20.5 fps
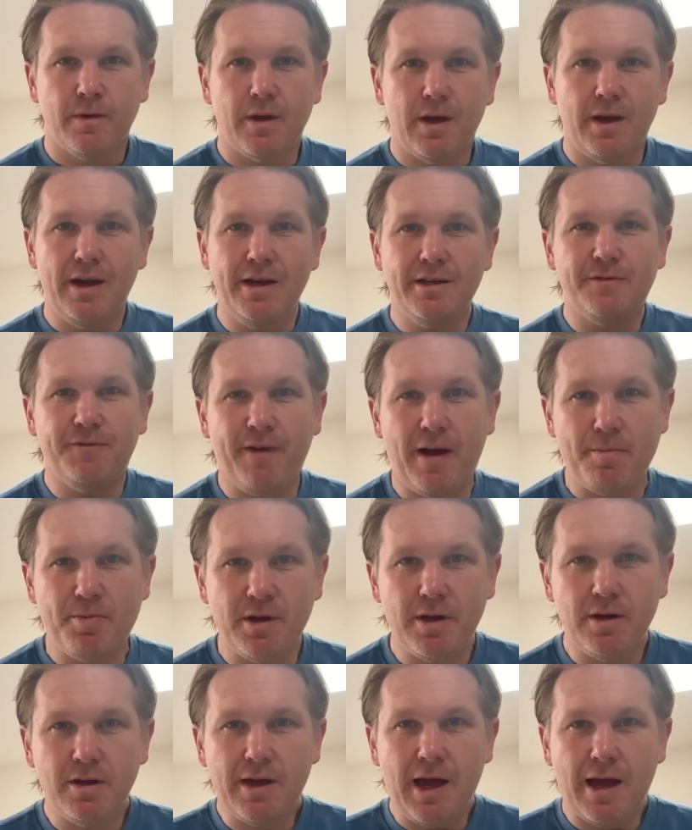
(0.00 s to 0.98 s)
Is
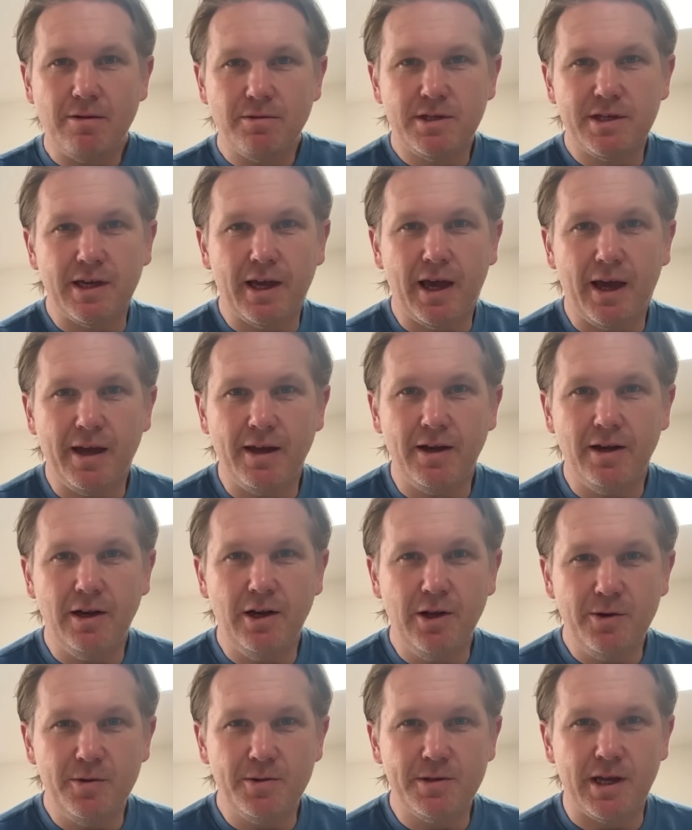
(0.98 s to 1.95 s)
Fabien Galthie
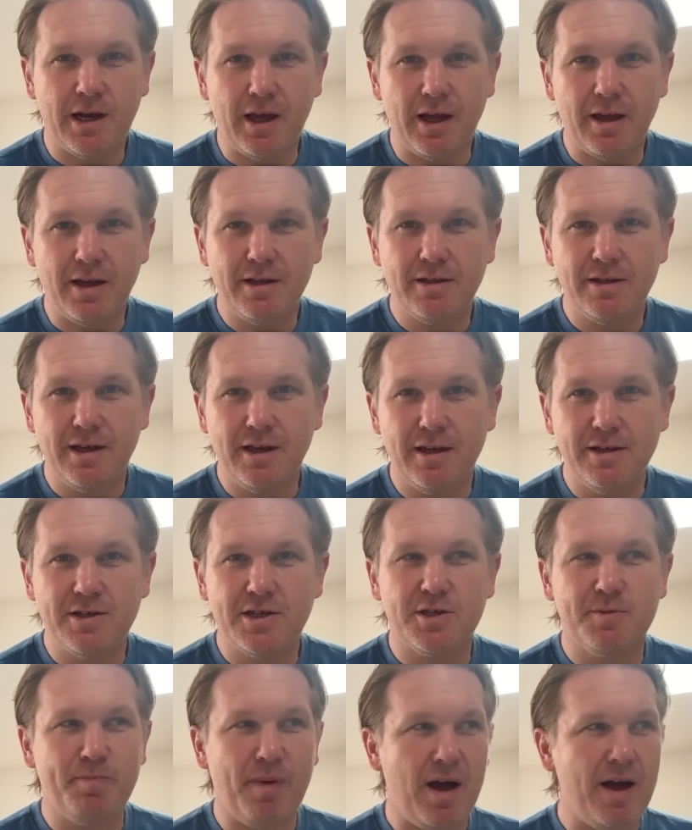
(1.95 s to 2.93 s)
losing it? Is he
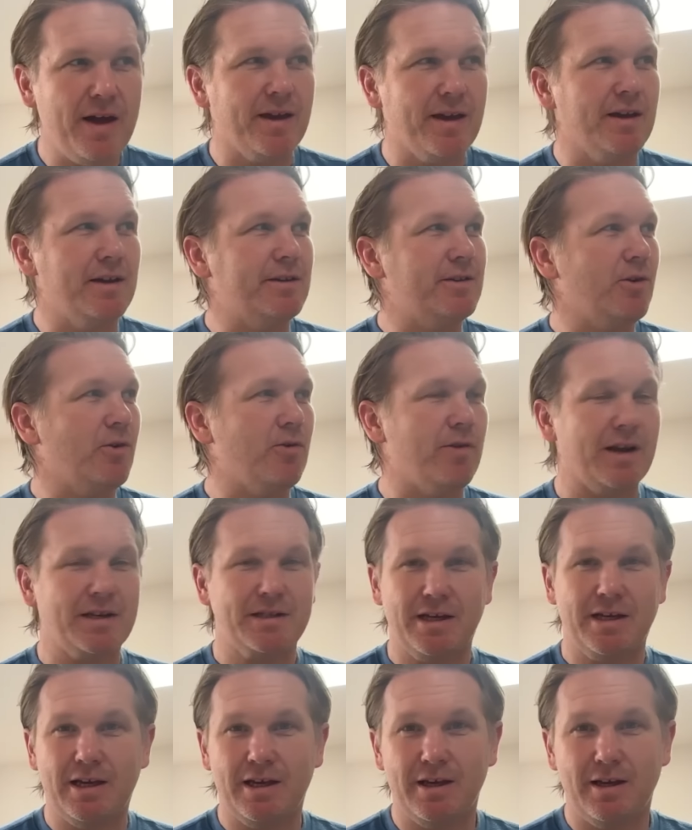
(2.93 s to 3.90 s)
inspired, or is
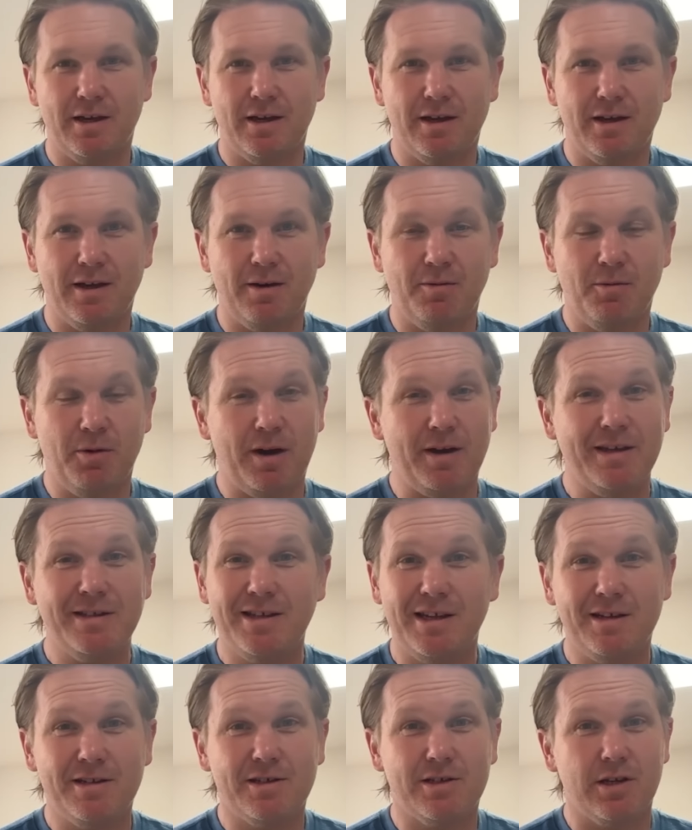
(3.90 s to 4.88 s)

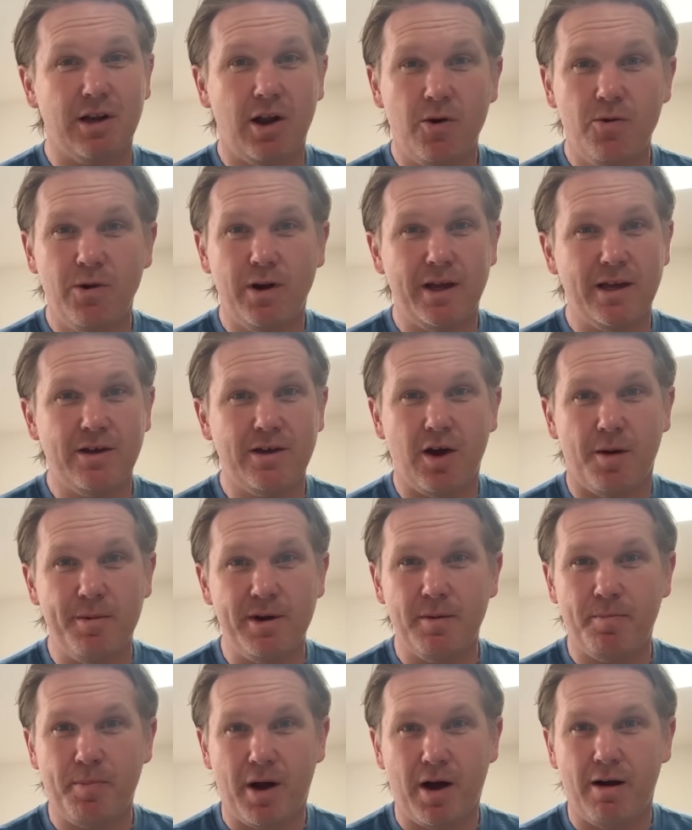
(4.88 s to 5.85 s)
he slowly coming
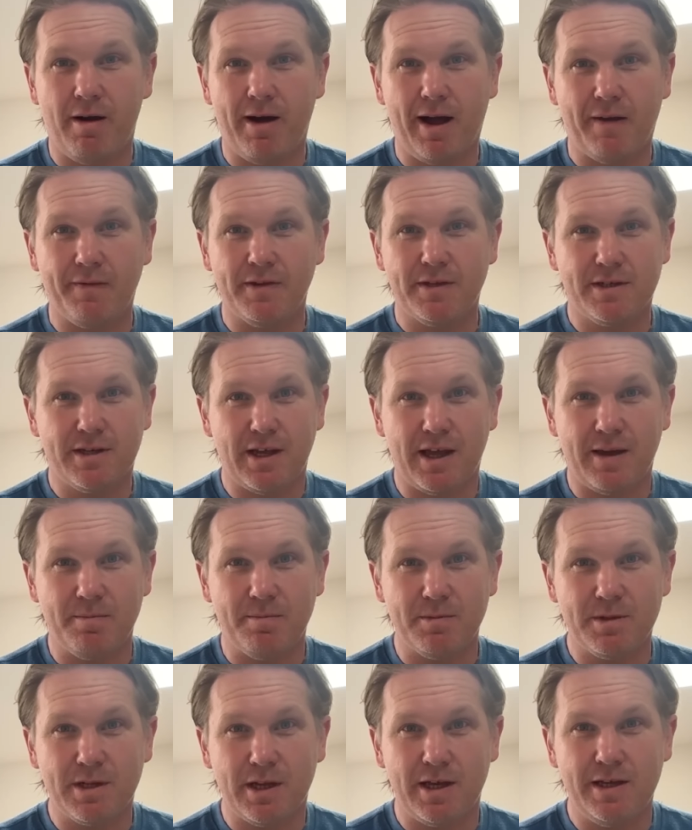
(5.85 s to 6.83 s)
apart at the
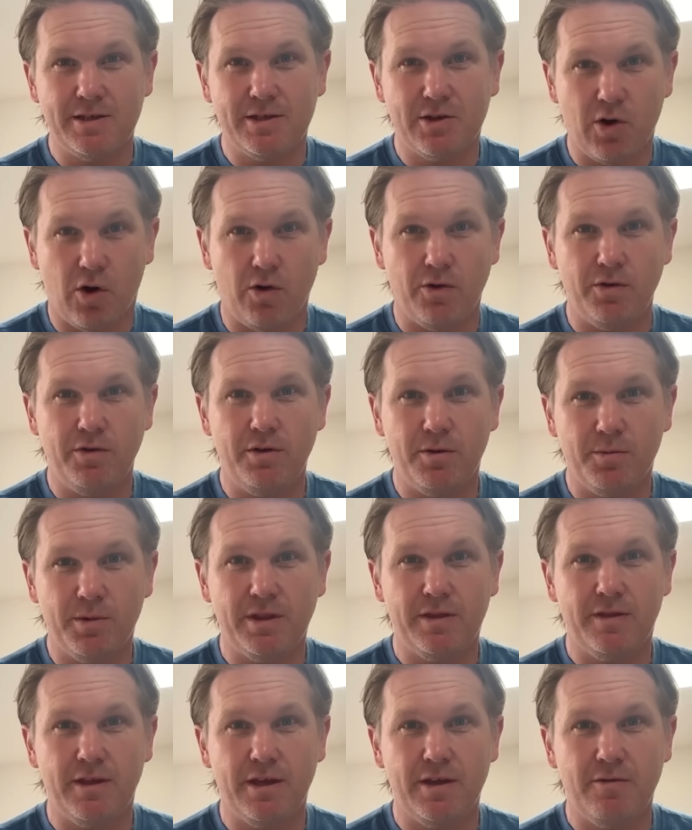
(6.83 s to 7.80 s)
seams? He's gone
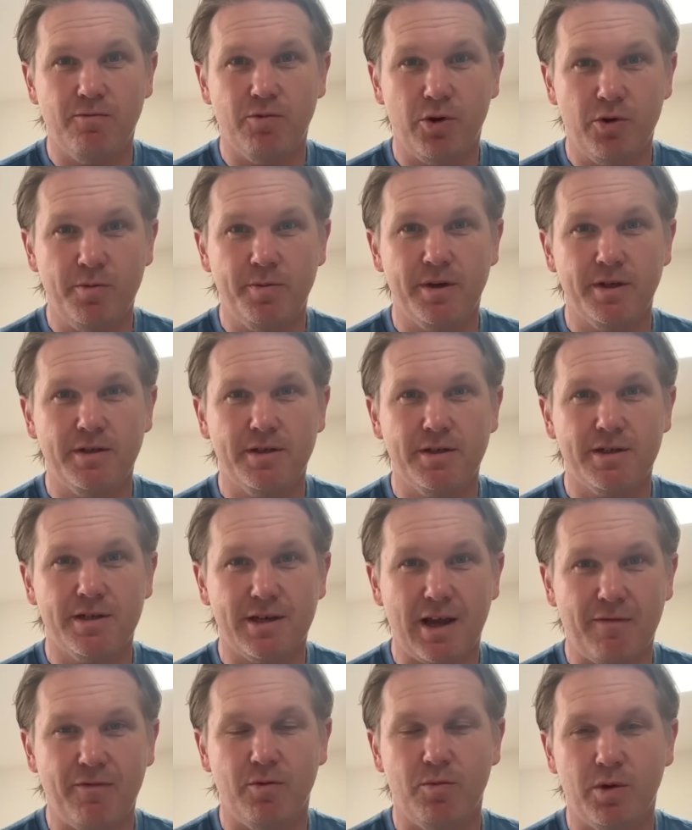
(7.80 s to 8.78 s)
with the rumoured
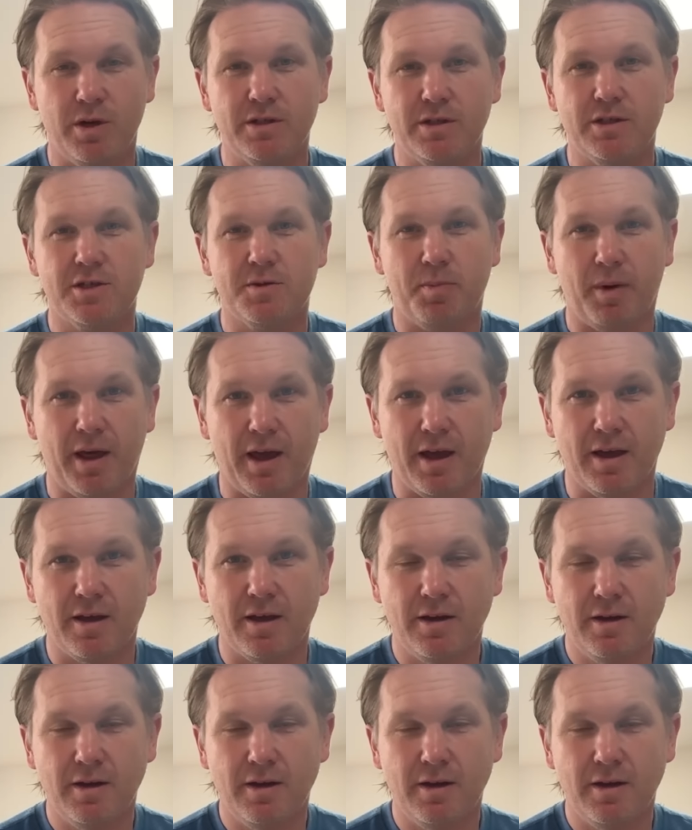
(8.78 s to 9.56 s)
7-1 split.